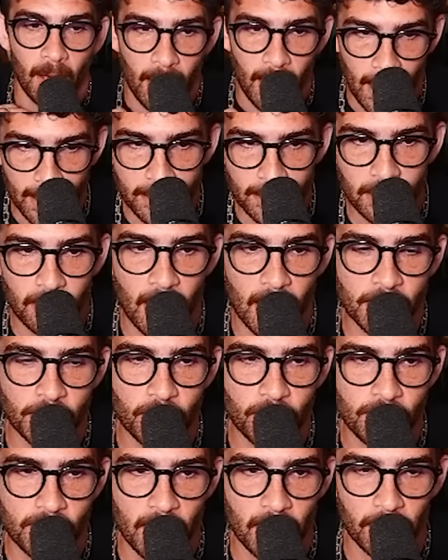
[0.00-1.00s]

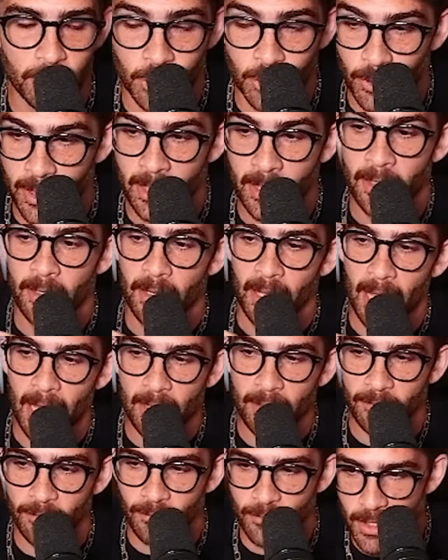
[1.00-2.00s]
Ideological zealotry
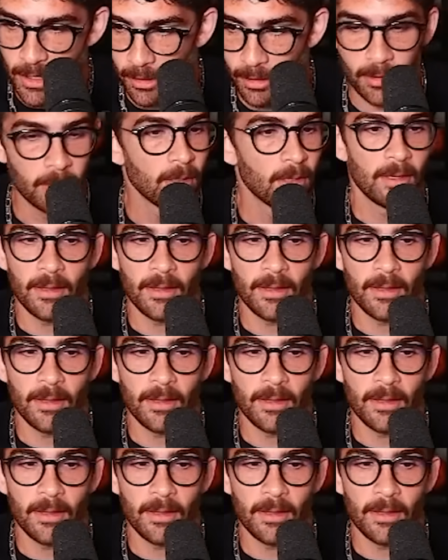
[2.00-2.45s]
and fear.